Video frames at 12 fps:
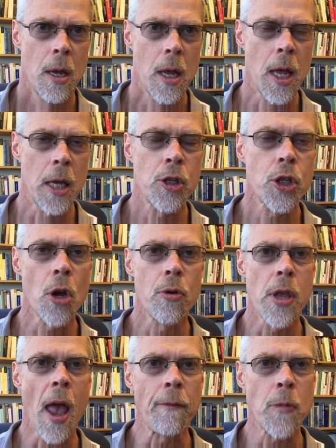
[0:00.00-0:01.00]
And so
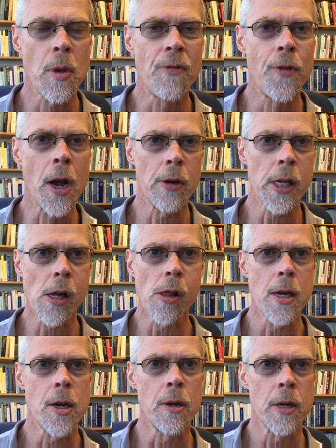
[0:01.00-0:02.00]
you have to be very
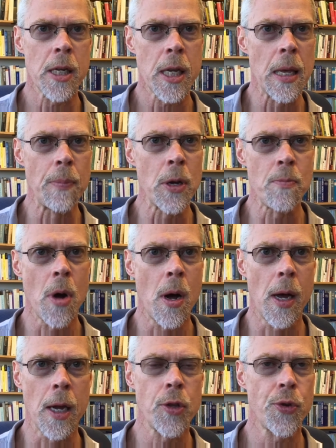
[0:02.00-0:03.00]
clear and keep in
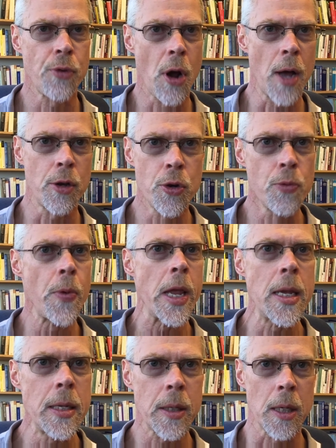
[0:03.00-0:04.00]
mind throughout your
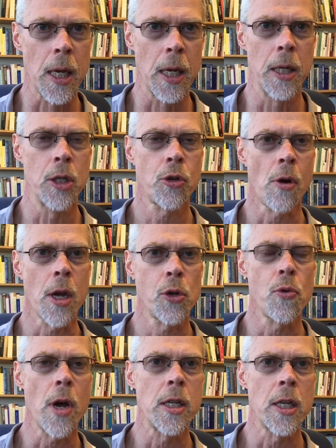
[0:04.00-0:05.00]
reasoning and trying
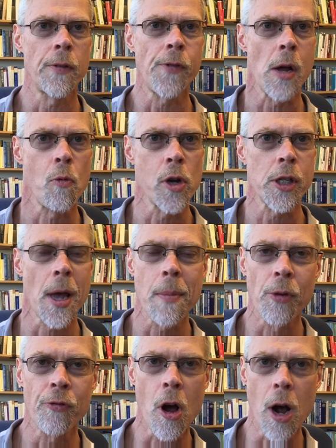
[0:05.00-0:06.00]
to identify what
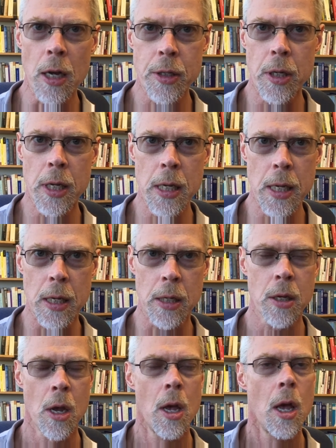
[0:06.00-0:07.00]
type of cause it
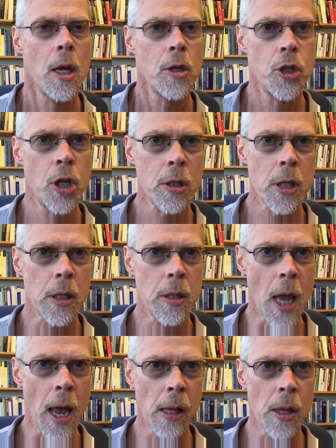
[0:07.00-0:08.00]
is, just
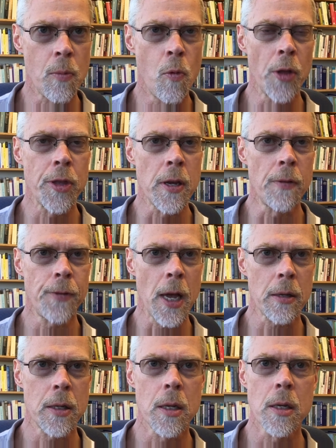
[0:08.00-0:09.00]
exactly what the
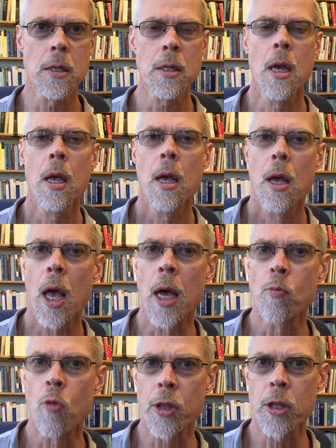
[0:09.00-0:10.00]
effect is
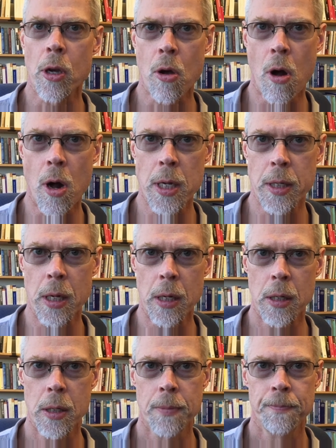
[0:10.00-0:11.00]
and what the cause
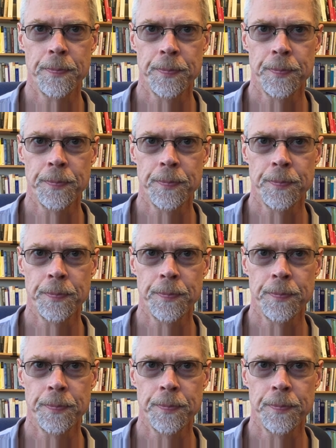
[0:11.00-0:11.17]
is.